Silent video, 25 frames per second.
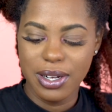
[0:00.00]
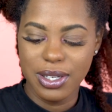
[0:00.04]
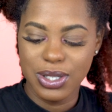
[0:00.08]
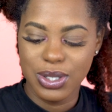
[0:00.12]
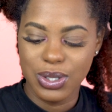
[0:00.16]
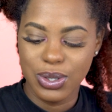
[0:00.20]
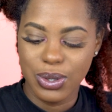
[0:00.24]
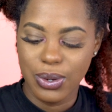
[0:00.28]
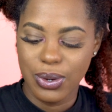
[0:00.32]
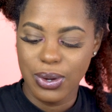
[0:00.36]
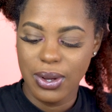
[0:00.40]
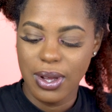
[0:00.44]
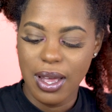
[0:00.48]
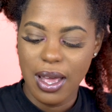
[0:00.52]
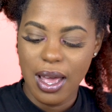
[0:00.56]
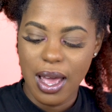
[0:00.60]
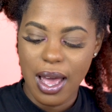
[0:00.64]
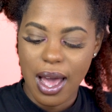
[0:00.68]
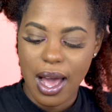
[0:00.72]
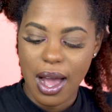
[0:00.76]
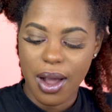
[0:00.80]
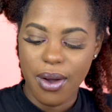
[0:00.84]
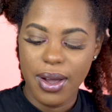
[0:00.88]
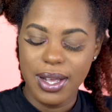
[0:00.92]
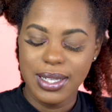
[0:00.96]
So
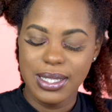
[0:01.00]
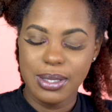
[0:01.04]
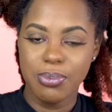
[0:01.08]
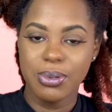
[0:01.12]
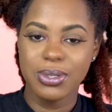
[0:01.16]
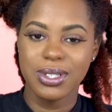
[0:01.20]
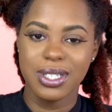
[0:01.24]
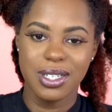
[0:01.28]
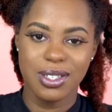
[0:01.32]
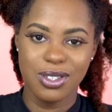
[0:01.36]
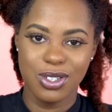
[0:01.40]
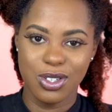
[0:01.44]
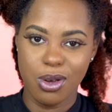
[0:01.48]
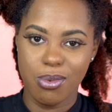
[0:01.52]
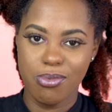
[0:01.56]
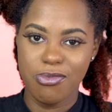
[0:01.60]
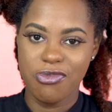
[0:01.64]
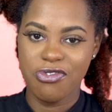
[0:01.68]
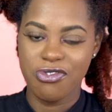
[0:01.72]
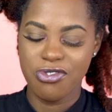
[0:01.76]
I'm going to put in some